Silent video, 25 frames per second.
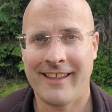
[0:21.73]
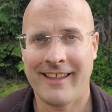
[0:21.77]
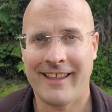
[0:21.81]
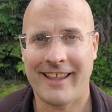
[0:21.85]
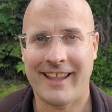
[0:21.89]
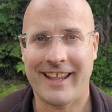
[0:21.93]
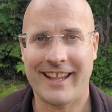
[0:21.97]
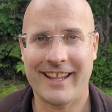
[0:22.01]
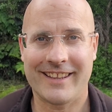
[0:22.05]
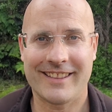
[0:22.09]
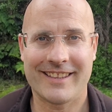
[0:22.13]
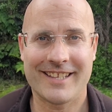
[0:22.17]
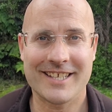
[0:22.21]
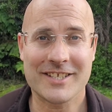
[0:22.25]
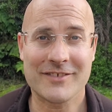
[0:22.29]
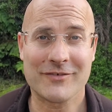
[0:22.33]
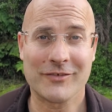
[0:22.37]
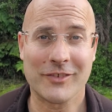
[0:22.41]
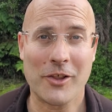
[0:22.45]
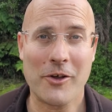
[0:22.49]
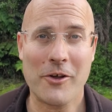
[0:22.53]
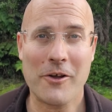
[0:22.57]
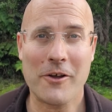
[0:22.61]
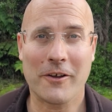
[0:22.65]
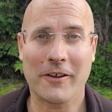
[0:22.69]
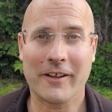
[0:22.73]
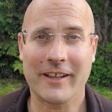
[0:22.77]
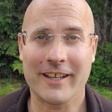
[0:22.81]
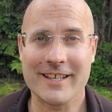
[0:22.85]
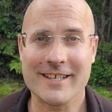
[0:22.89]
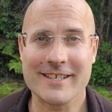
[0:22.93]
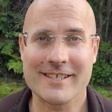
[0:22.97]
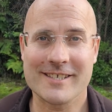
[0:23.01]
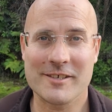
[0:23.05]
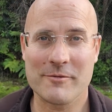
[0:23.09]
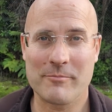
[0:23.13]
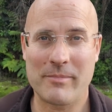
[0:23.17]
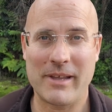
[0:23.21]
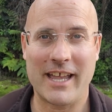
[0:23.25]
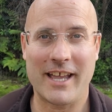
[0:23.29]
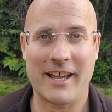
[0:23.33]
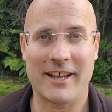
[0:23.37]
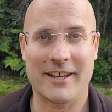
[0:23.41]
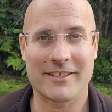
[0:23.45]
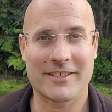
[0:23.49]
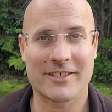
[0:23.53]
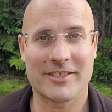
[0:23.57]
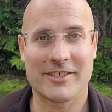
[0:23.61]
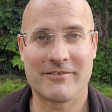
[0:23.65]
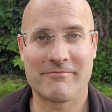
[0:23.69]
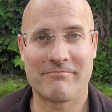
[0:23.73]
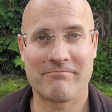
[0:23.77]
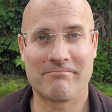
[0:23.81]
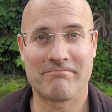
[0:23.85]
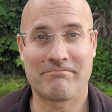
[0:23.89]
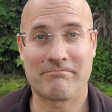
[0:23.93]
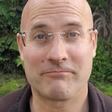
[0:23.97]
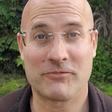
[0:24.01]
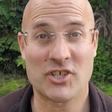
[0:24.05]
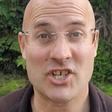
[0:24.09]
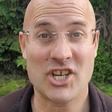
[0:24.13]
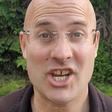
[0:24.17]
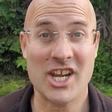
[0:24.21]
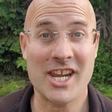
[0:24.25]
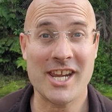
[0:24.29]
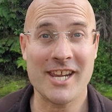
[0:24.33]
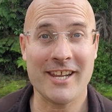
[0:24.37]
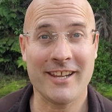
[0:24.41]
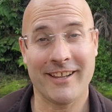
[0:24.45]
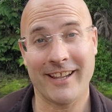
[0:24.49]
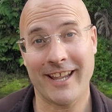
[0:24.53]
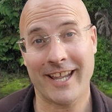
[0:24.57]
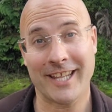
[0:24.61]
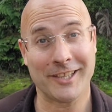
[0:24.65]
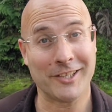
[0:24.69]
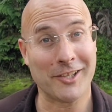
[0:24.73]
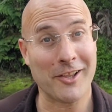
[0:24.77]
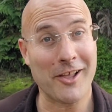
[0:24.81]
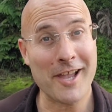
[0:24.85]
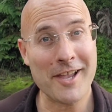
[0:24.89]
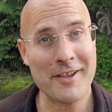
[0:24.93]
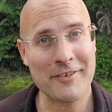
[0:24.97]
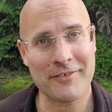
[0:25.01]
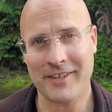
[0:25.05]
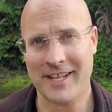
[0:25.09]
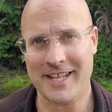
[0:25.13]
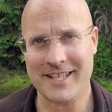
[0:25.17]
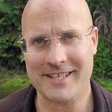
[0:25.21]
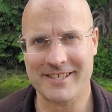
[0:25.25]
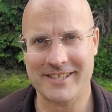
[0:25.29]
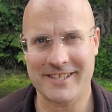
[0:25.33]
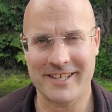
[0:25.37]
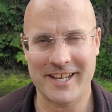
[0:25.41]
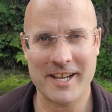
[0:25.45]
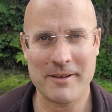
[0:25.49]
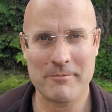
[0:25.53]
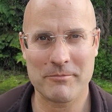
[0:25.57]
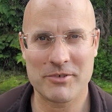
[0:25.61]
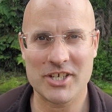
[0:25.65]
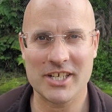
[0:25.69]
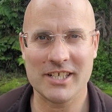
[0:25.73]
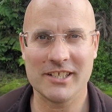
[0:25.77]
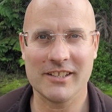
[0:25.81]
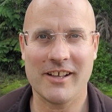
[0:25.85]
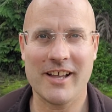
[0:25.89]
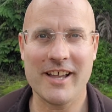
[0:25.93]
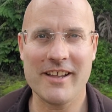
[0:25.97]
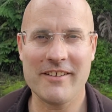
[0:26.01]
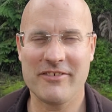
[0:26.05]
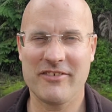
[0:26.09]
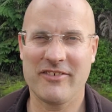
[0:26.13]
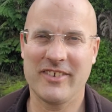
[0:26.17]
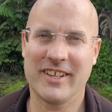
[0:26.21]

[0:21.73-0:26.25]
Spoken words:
And this vlog is about Qi and life, hence the name Qi Life.